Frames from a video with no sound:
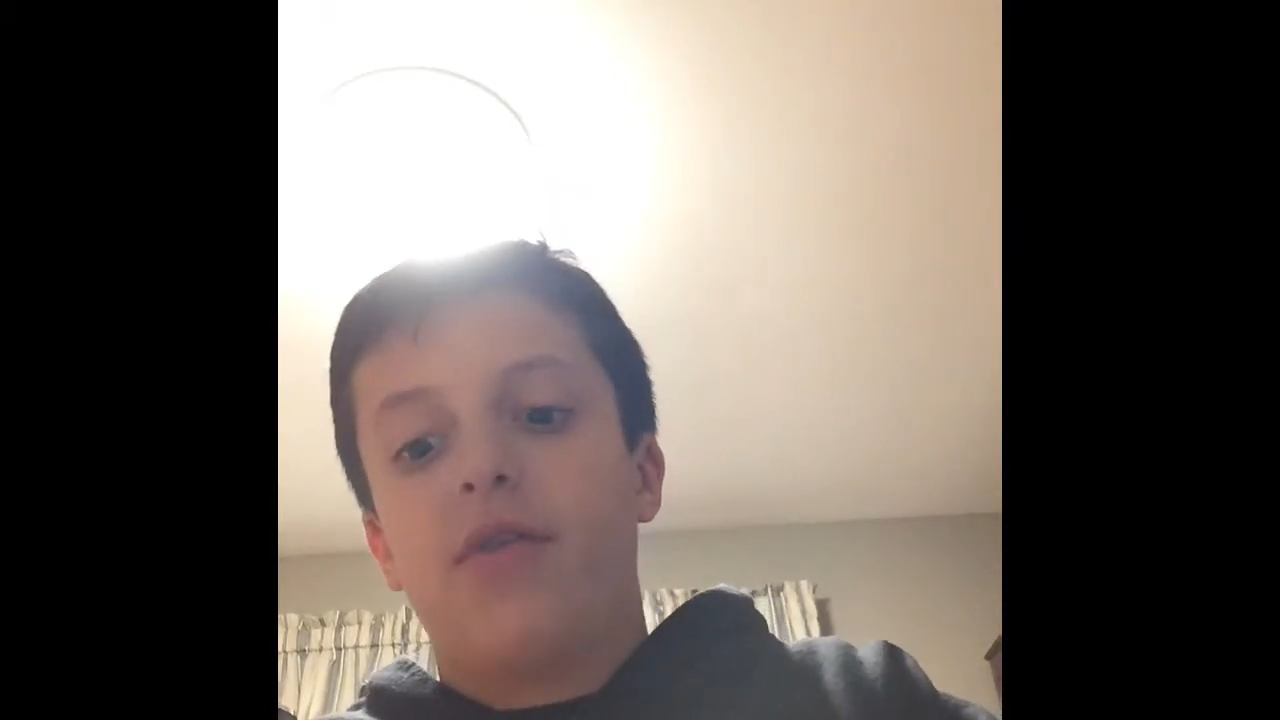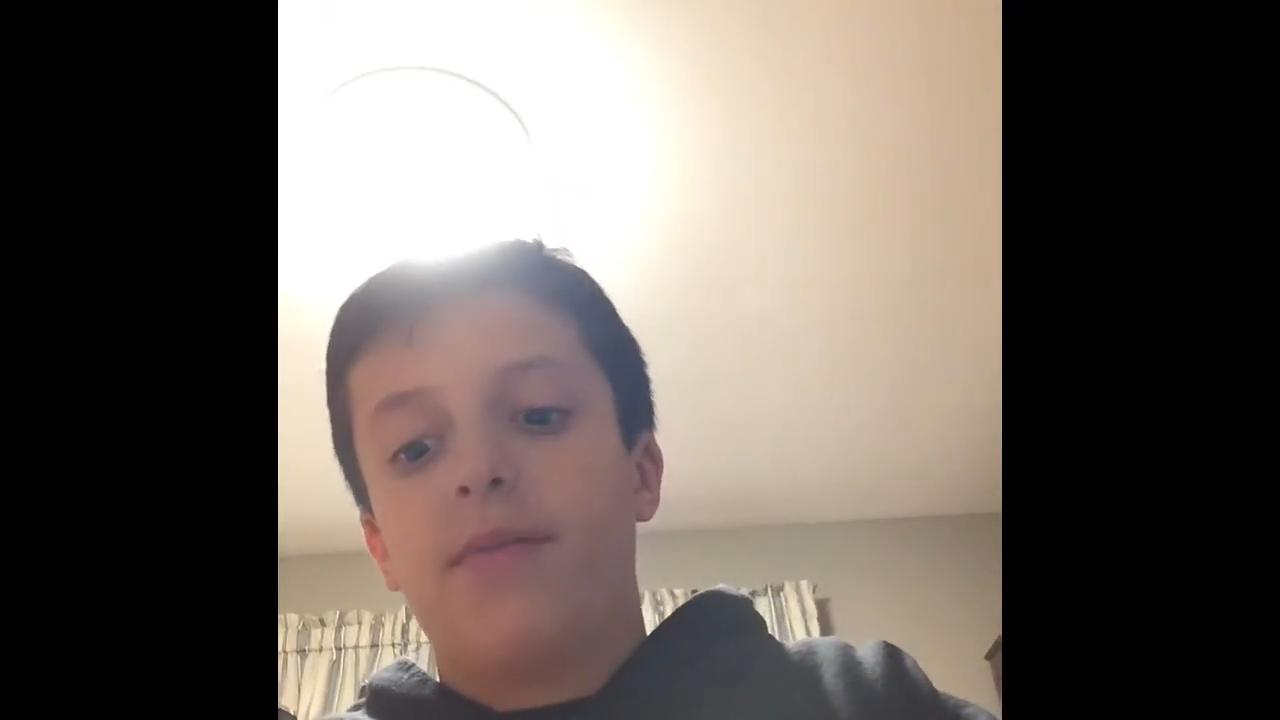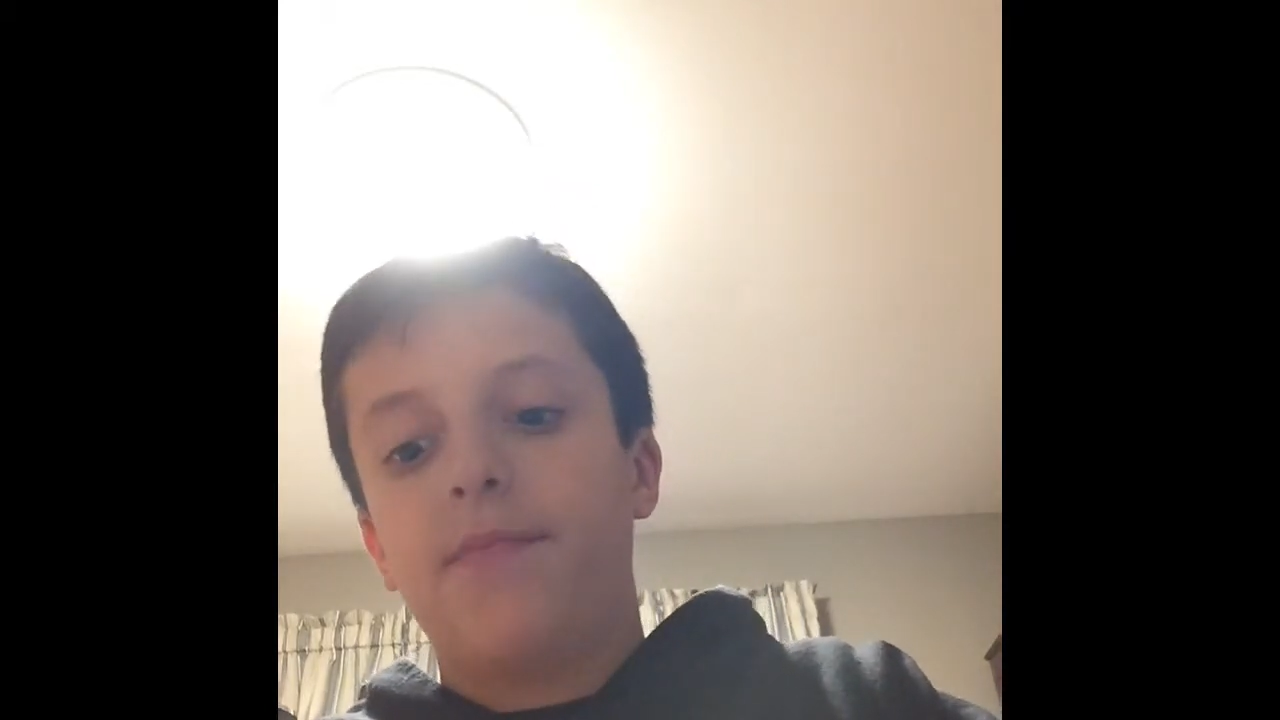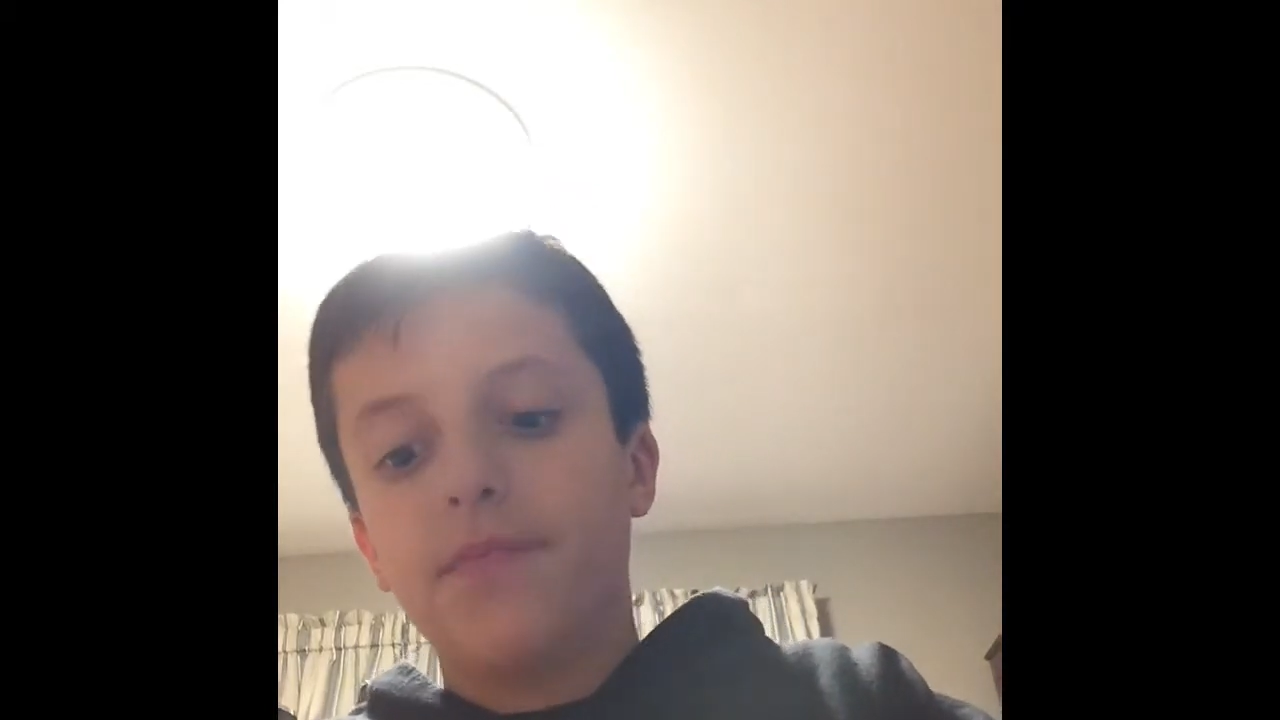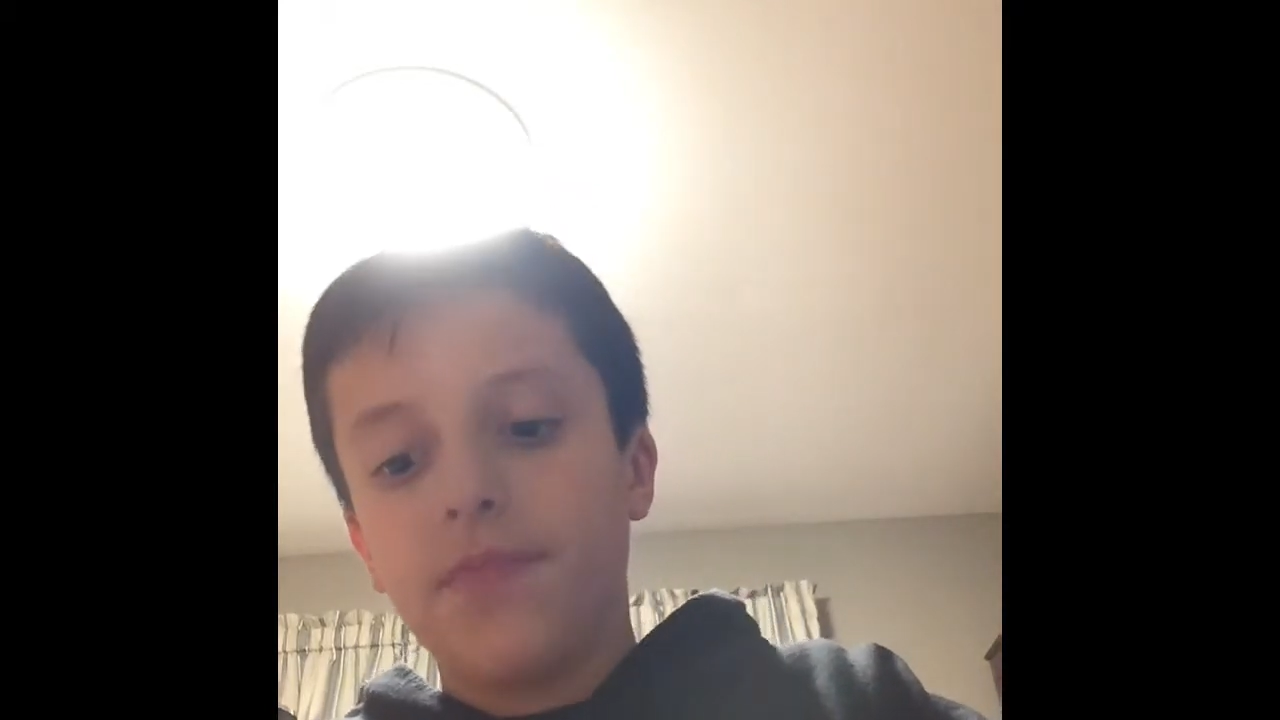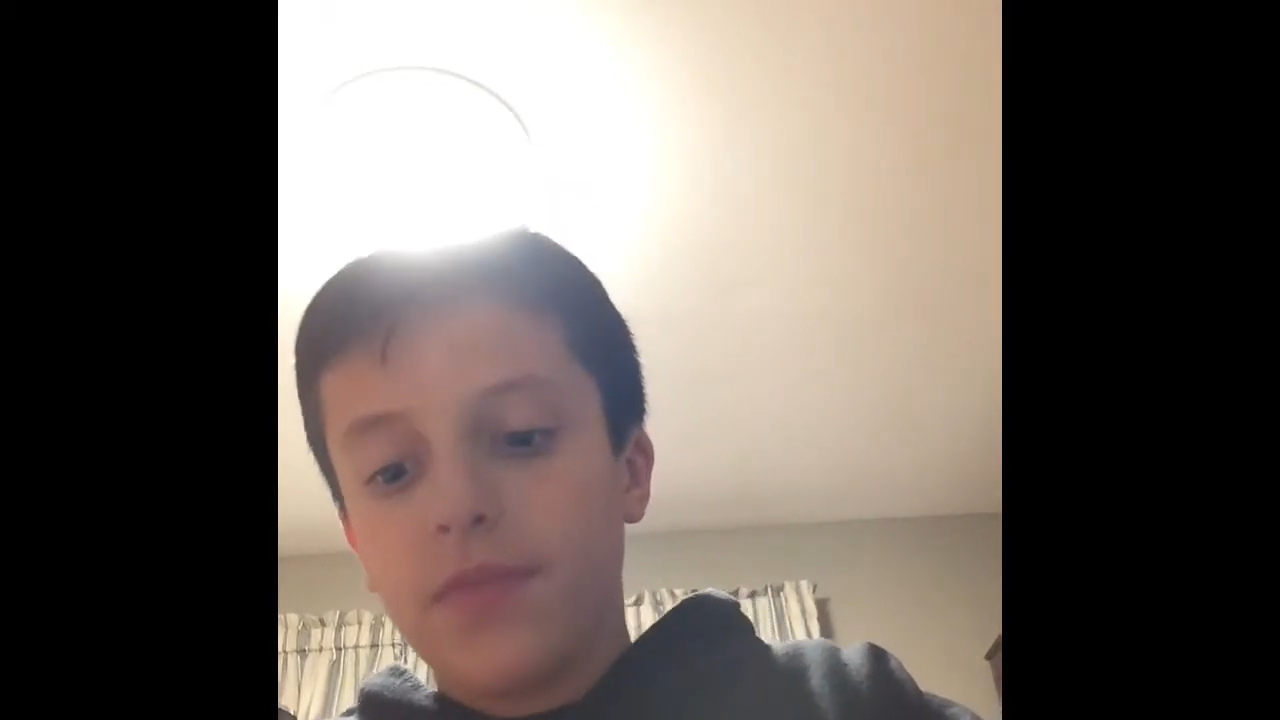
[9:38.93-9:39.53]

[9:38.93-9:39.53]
Rip.